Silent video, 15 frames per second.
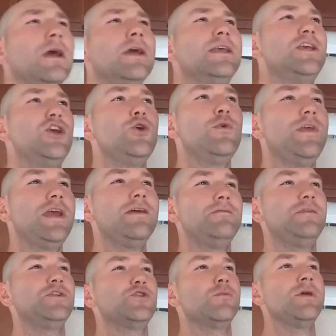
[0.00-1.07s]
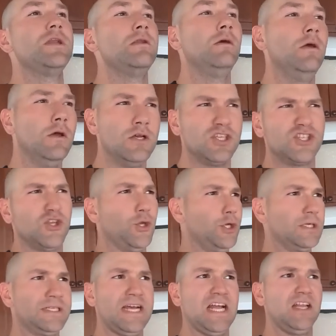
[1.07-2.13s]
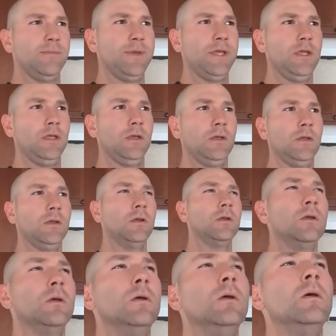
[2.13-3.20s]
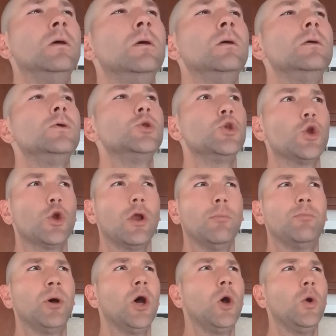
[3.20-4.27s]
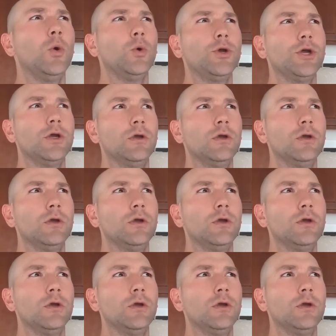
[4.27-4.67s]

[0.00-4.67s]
Cue the infantryman, so you're telling me you're a pogue.